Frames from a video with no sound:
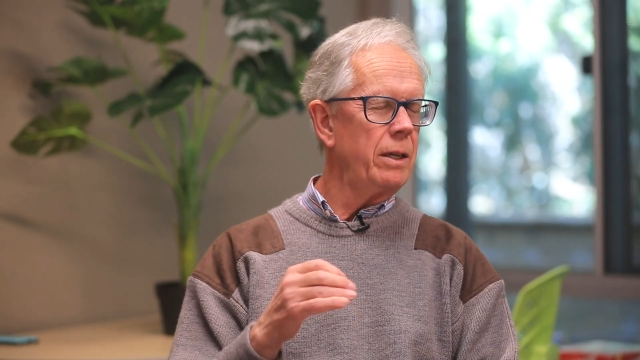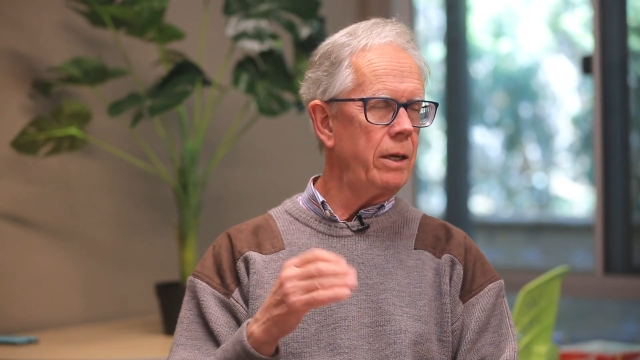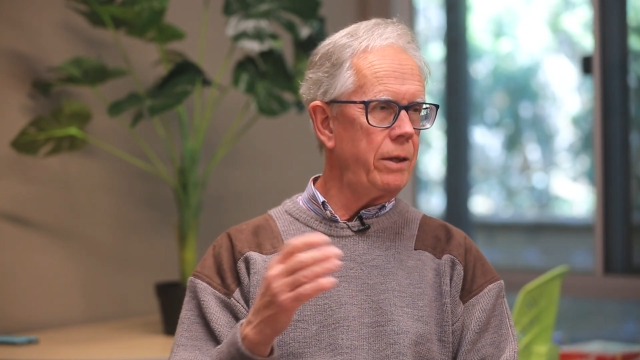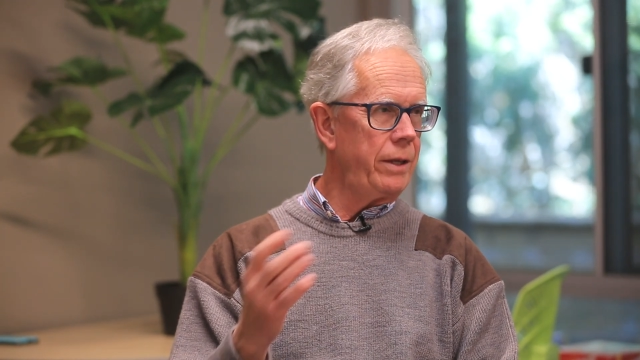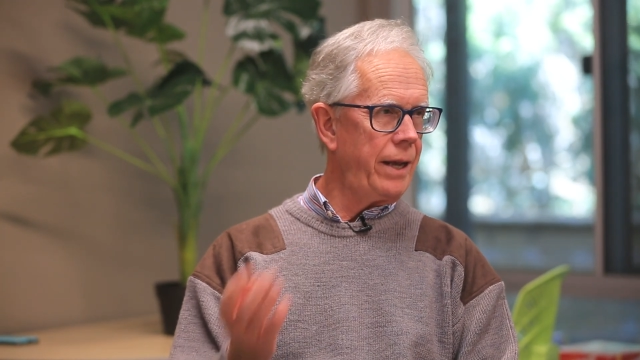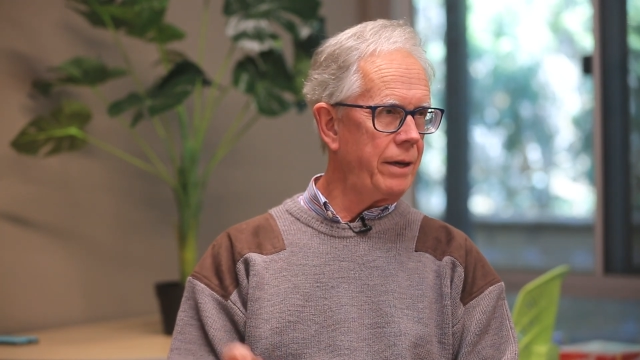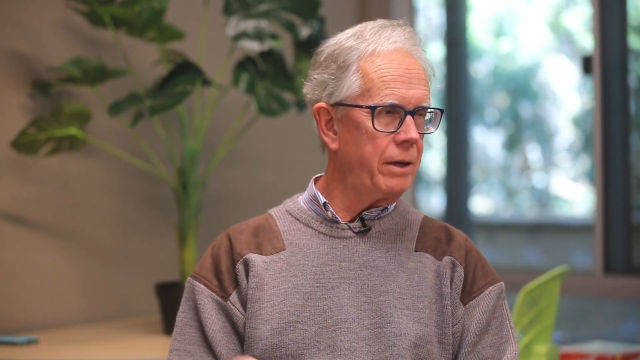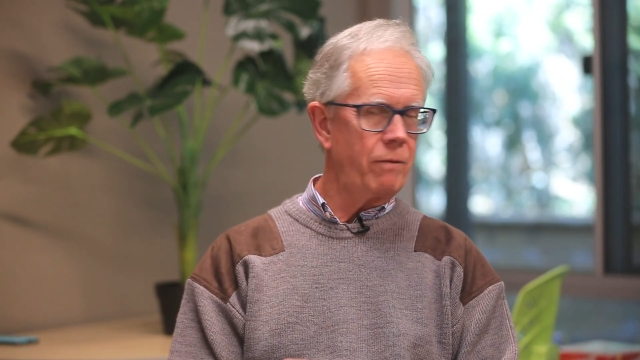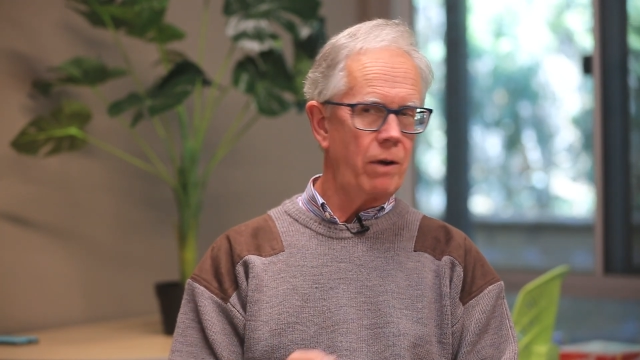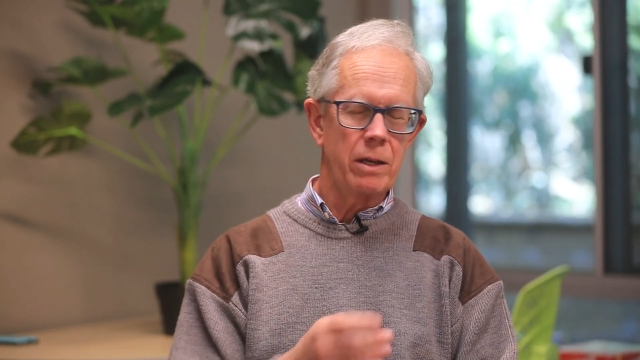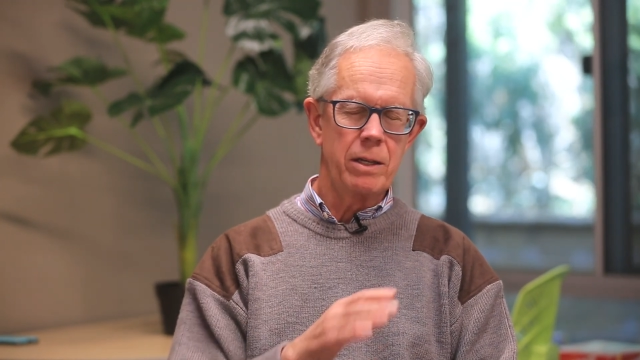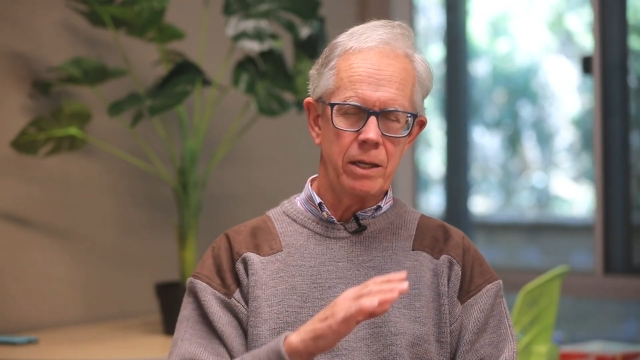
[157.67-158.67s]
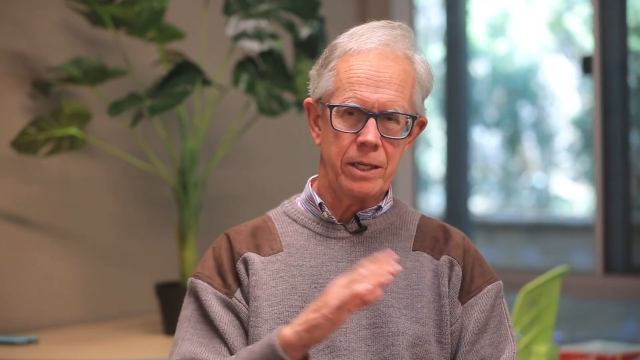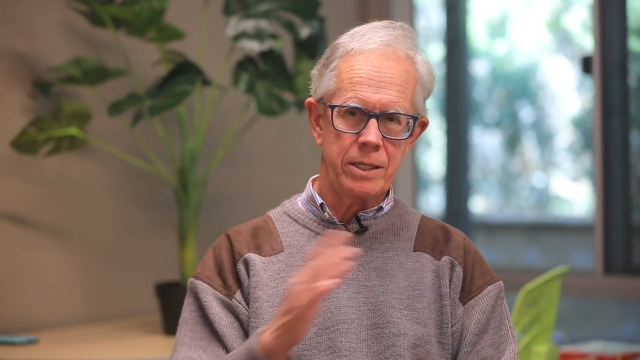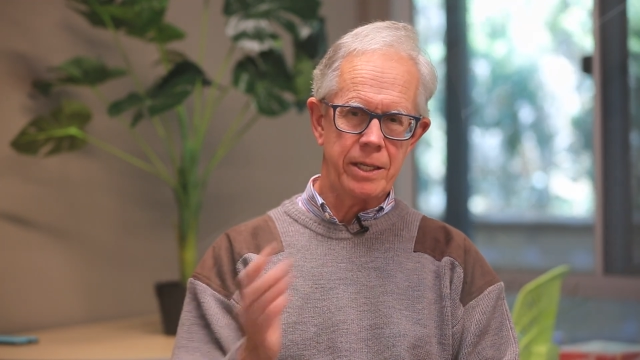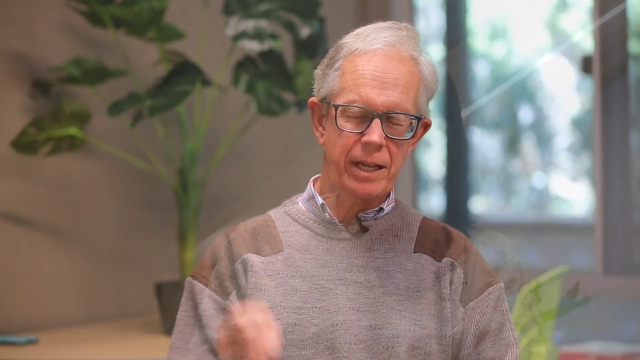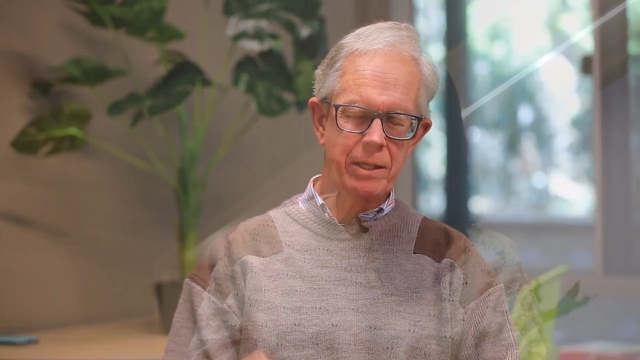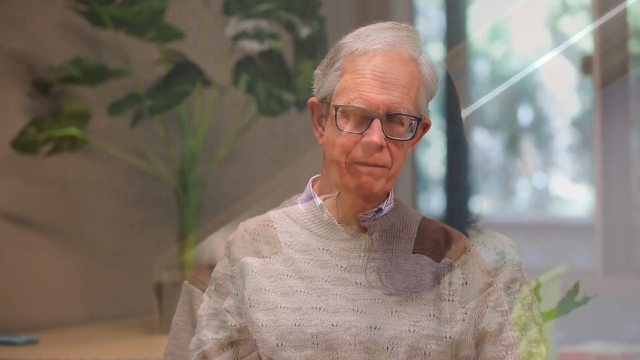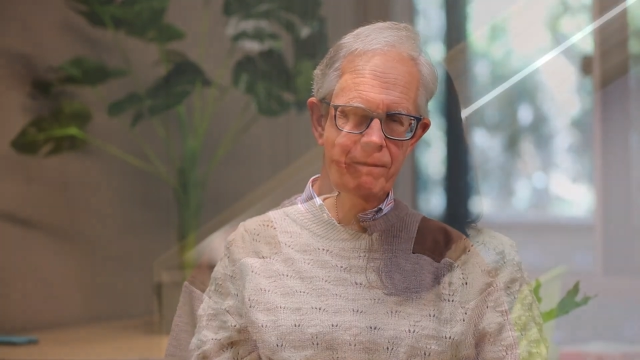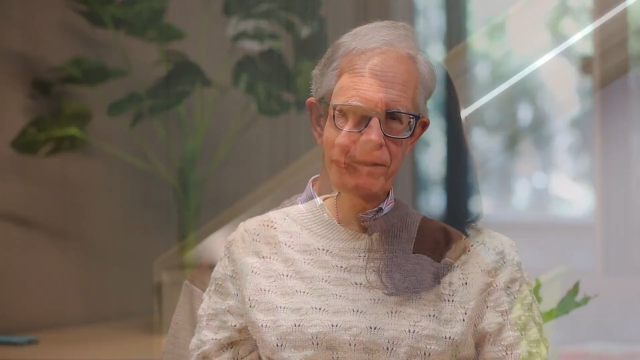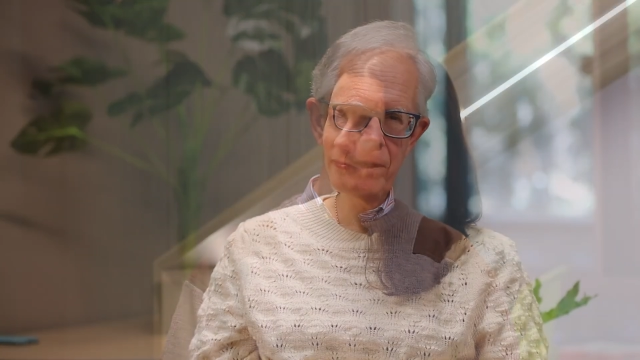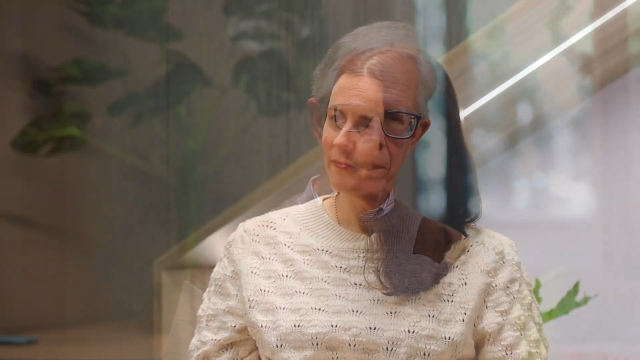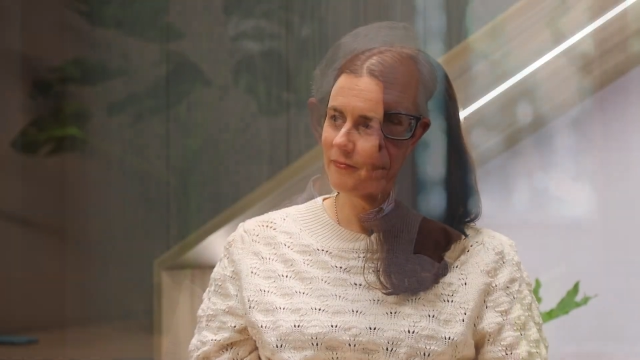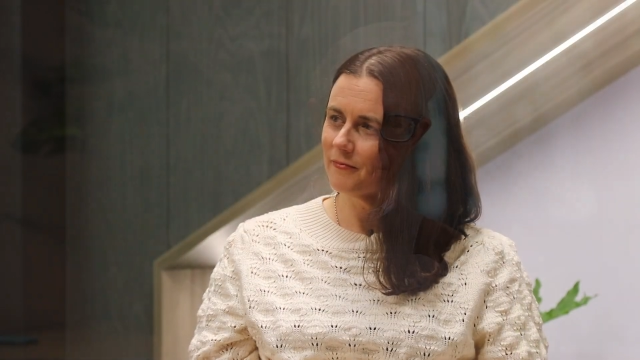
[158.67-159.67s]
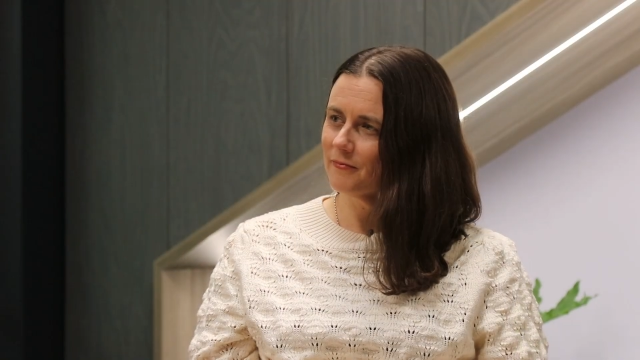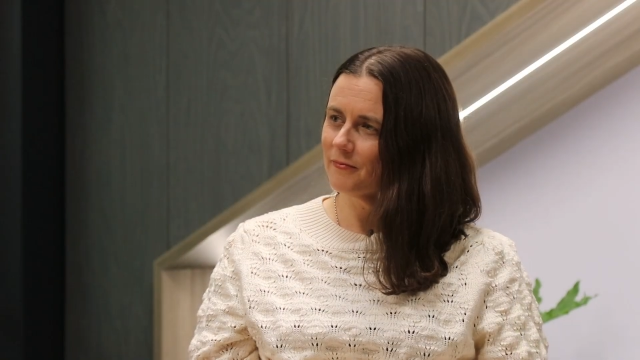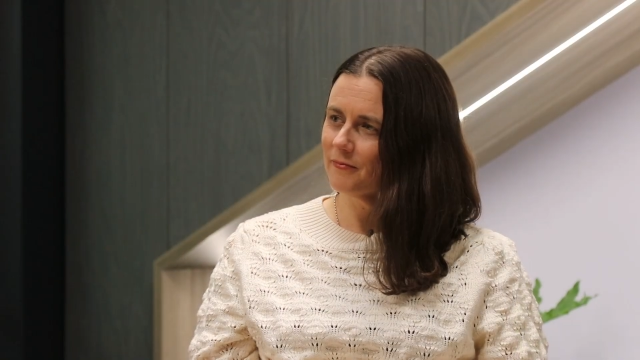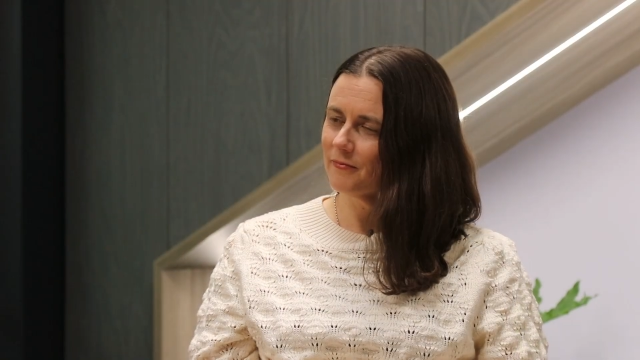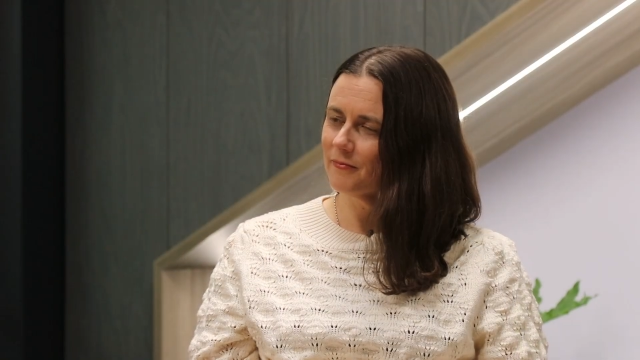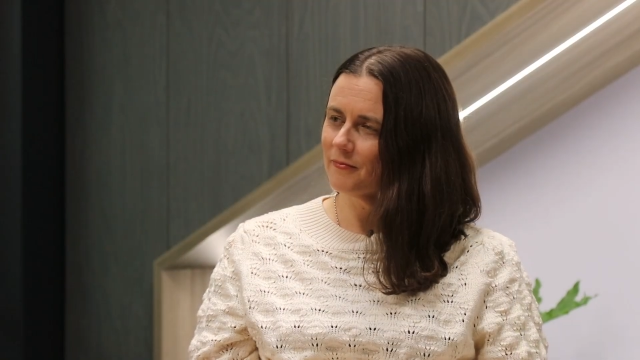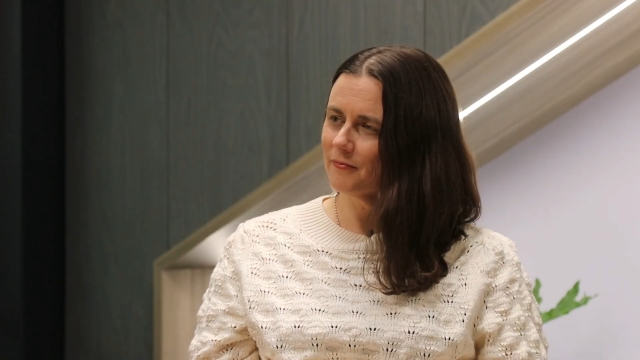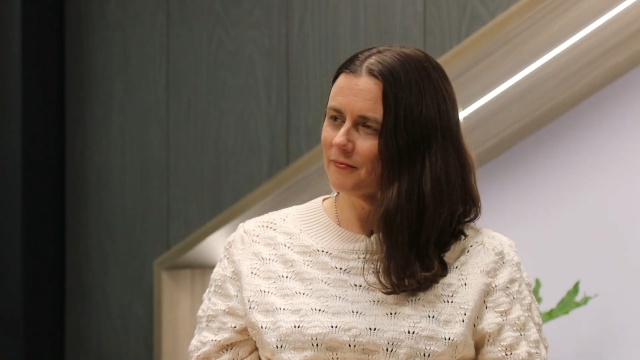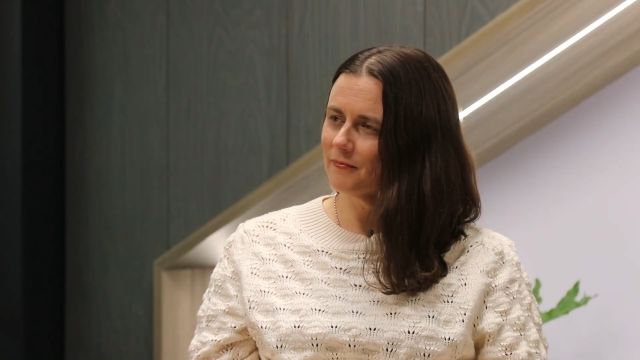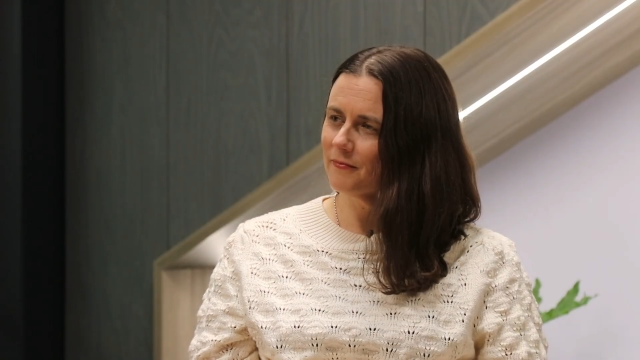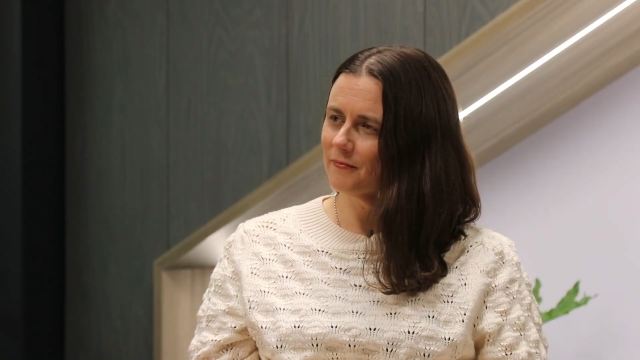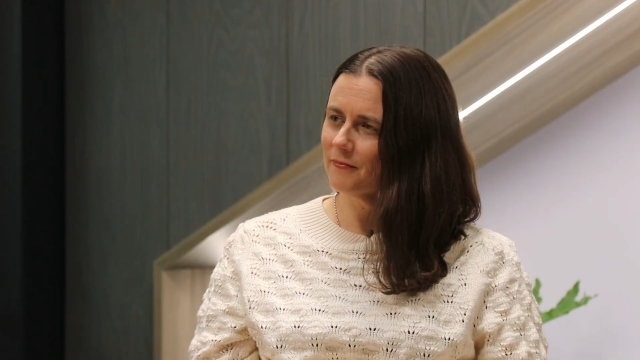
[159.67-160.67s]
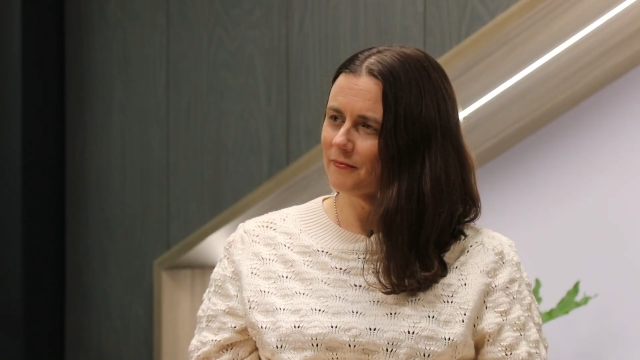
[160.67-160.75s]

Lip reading: at the end of a set of learning engagements.